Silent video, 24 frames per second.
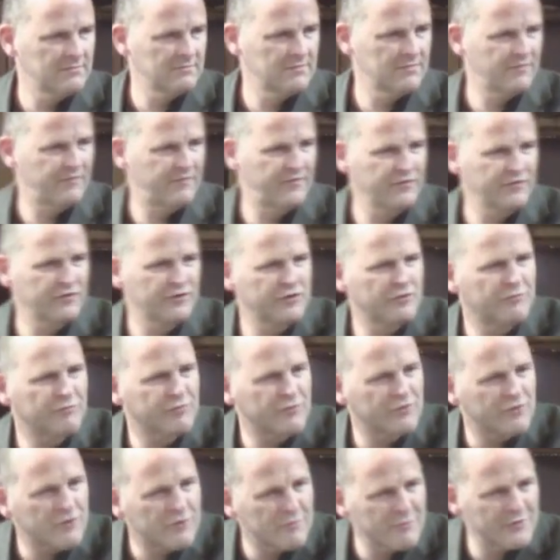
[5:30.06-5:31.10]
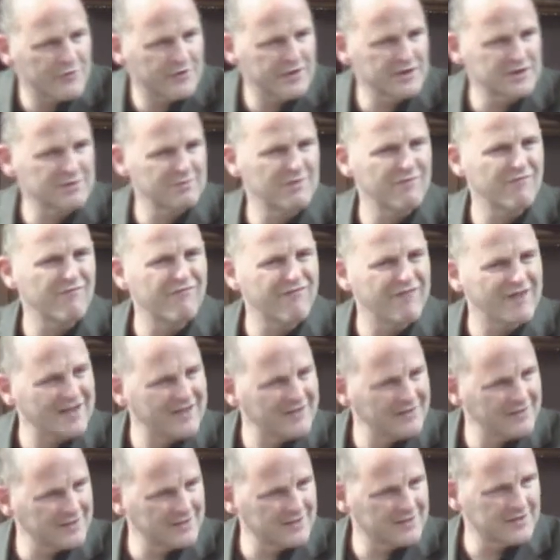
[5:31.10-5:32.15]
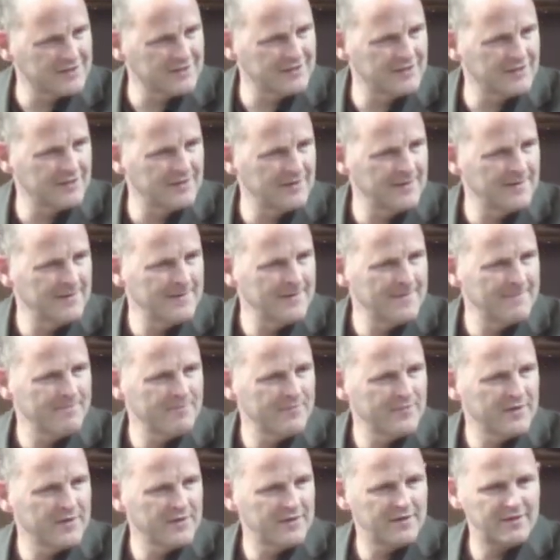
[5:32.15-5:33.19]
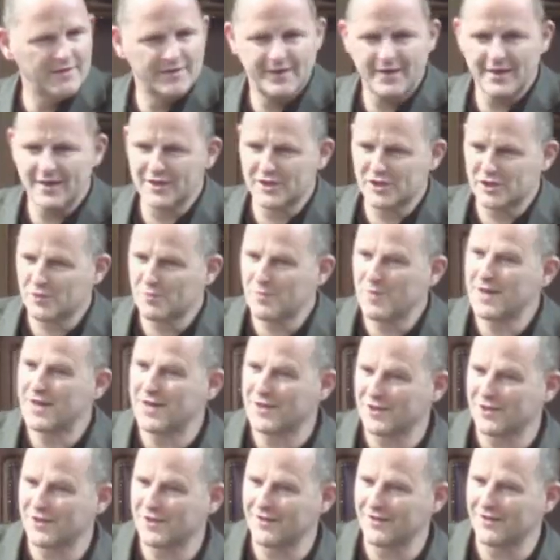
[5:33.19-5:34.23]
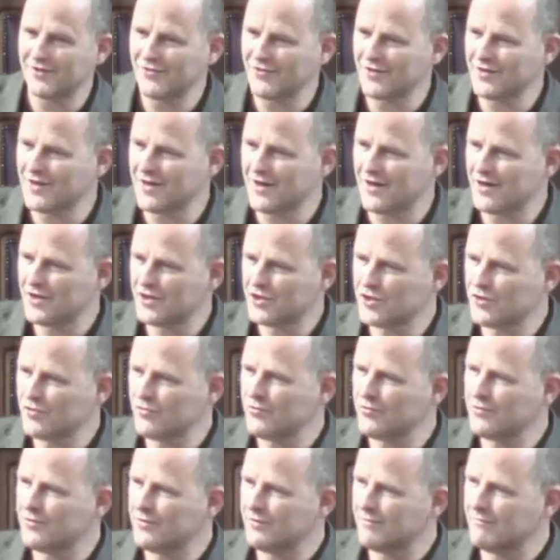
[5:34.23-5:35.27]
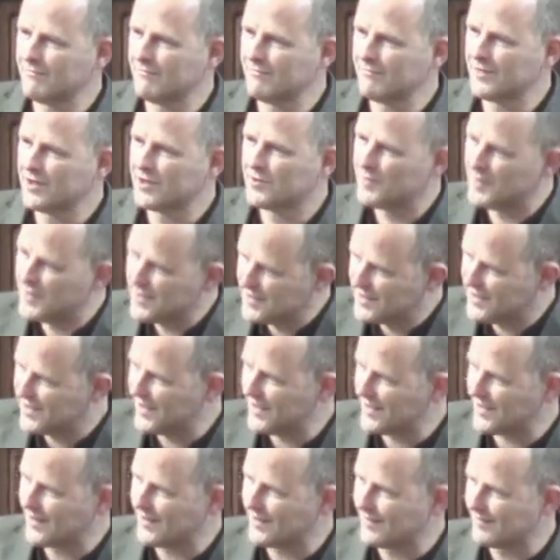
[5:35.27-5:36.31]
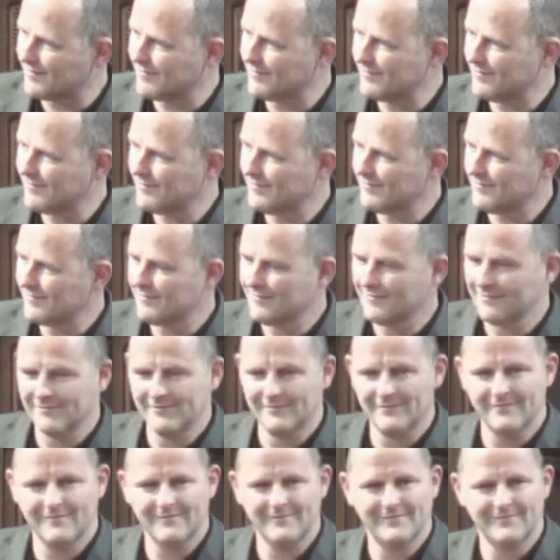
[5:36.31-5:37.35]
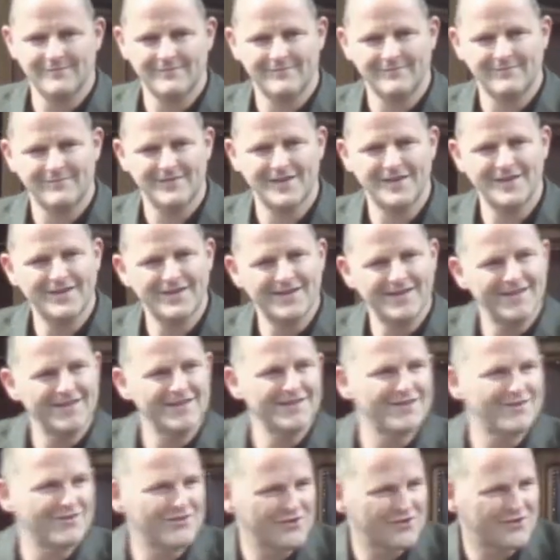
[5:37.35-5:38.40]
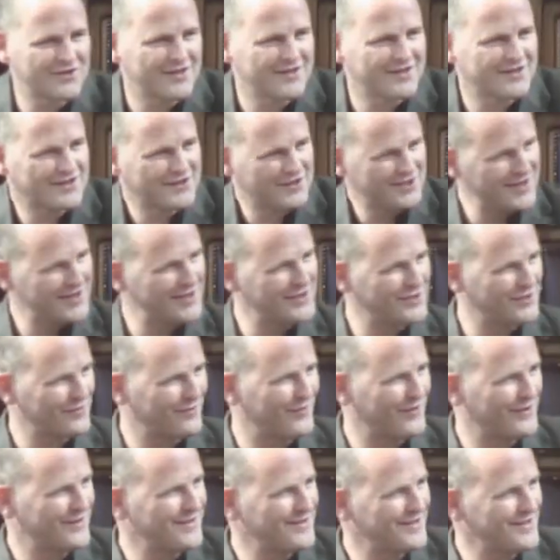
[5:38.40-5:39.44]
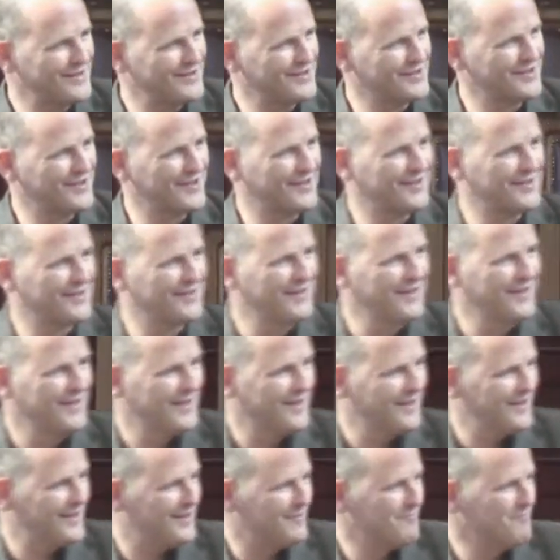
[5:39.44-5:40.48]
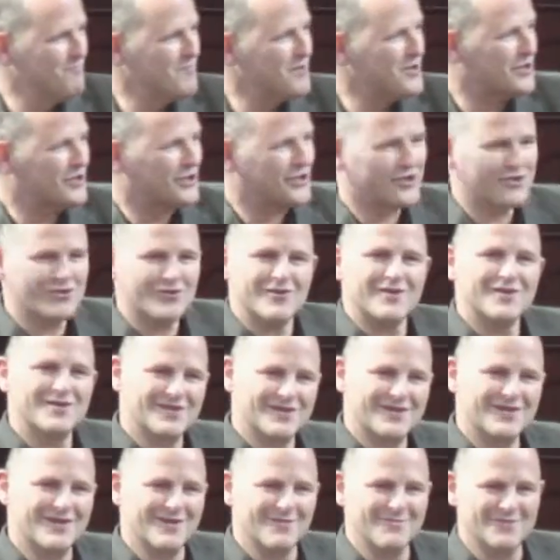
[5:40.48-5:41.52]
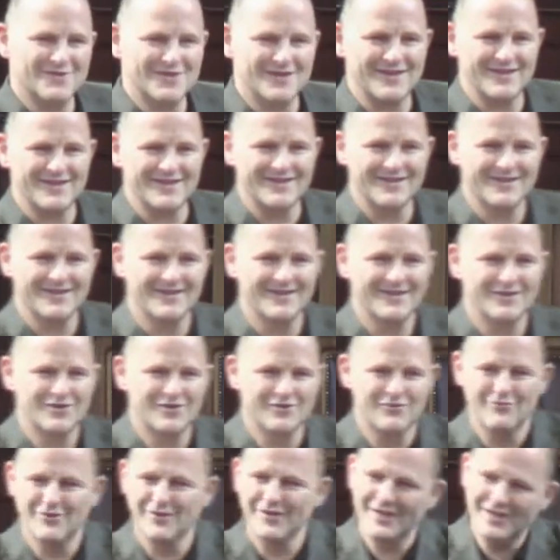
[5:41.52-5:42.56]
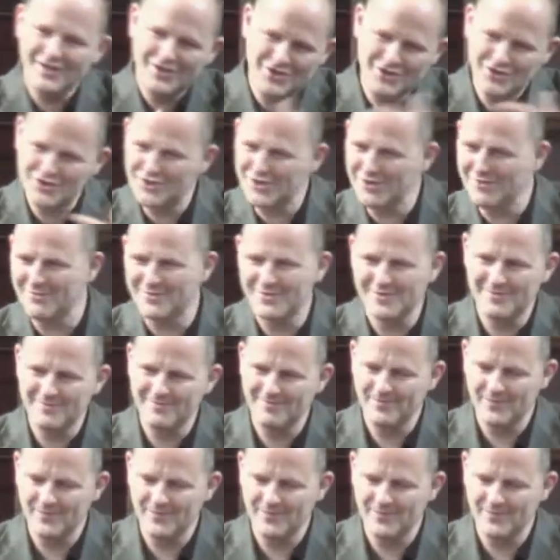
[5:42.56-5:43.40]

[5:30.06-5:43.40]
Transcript: You feel that your property's been violated, that that space that you regard as your own has been taken. And there's a sense of unease, and mistrust comes in to relationships